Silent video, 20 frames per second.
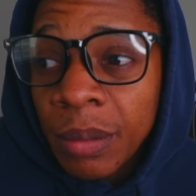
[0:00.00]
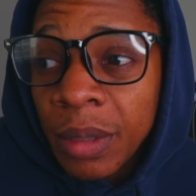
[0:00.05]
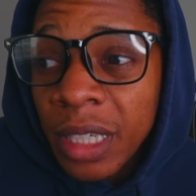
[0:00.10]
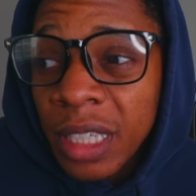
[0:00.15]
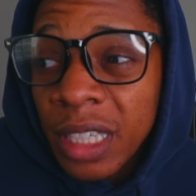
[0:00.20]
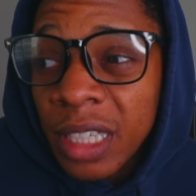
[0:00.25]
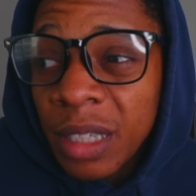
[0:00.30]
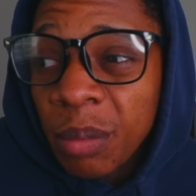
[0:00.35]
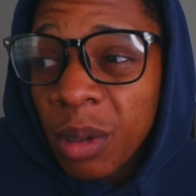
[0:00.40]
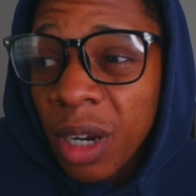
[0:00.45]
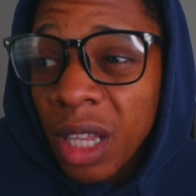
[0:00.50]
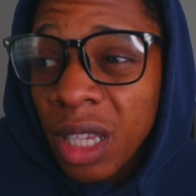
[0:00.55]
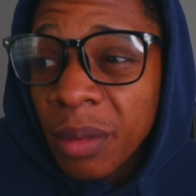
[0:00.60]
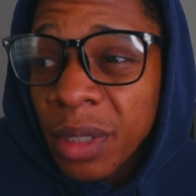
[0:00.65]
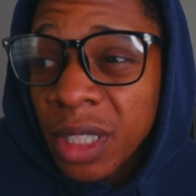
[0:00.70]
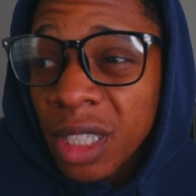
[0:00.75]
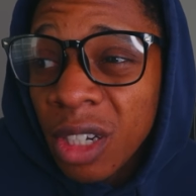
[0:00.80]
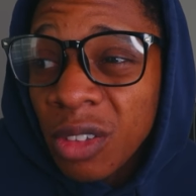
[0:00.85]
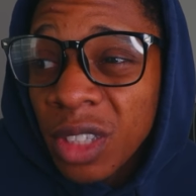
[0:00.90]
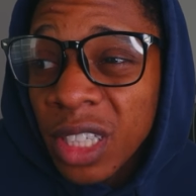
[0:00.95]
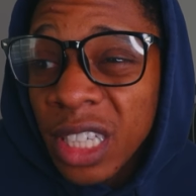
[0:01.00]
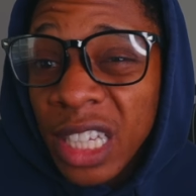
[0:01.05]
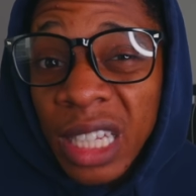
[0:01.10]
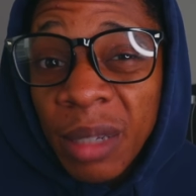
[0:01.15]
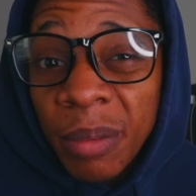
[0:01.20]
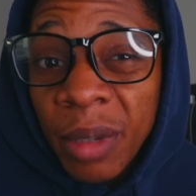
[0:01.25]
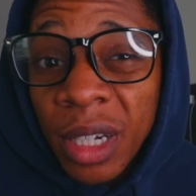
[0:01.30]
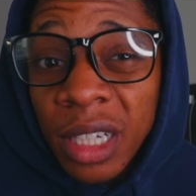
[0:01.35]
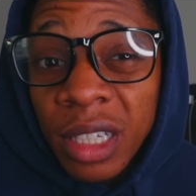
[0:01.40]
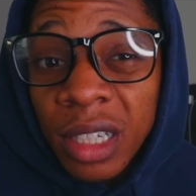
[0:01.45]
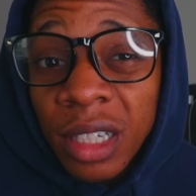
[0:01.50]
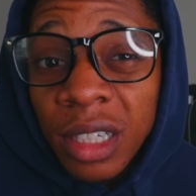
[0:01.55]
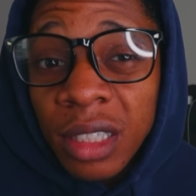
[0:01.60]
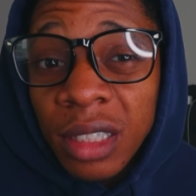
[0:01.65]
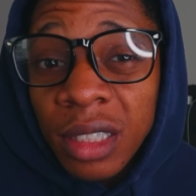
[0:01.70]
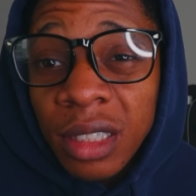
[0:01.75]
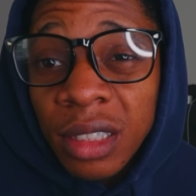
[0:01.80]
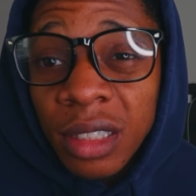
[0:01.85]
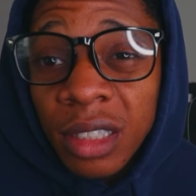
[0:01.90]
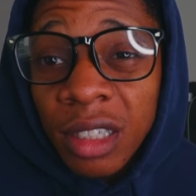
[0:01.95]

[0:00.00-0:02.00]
And the problem is, I don't think anybody does.